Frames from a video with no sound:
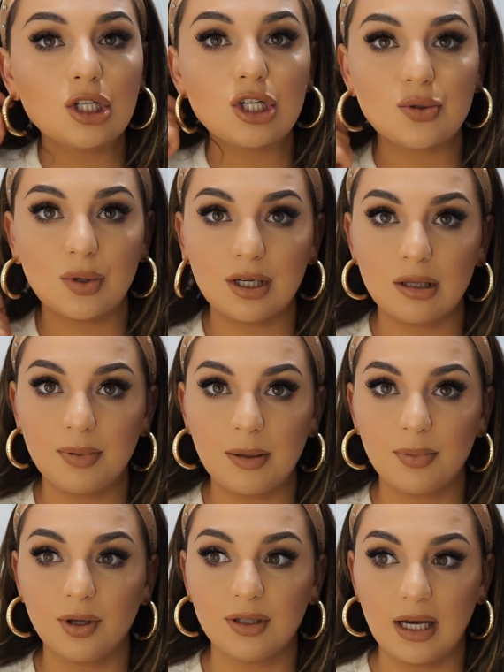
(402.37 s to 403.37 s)
she's one of the
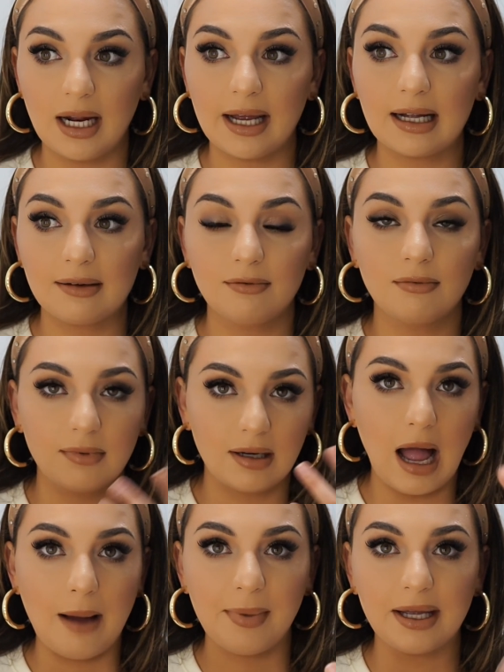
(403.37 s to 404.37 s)
people that I
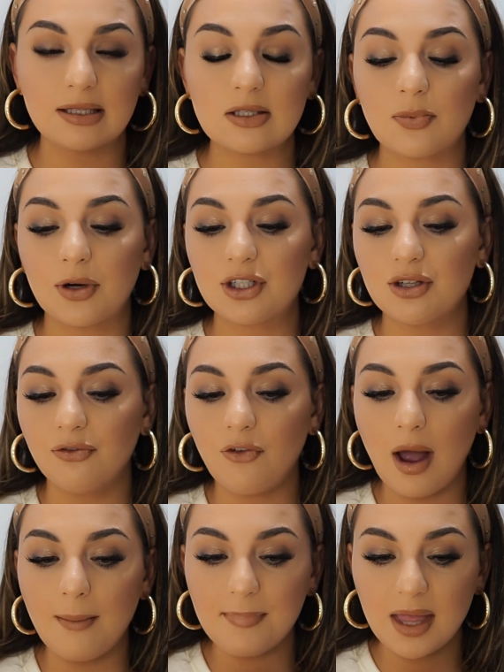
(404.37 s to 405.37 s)
got my inspiration
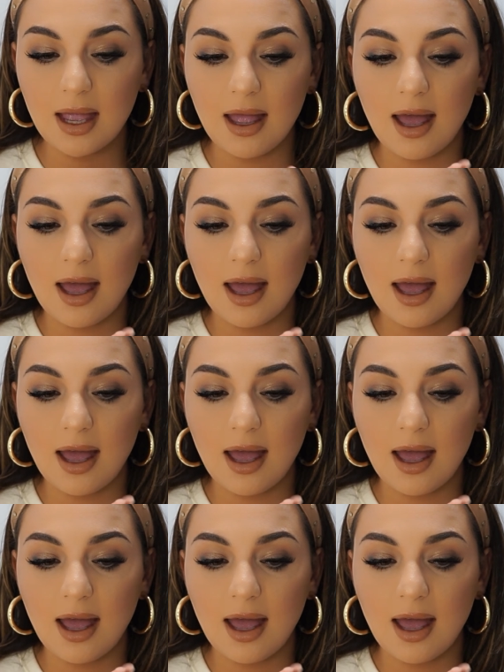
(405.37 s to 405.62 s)
from.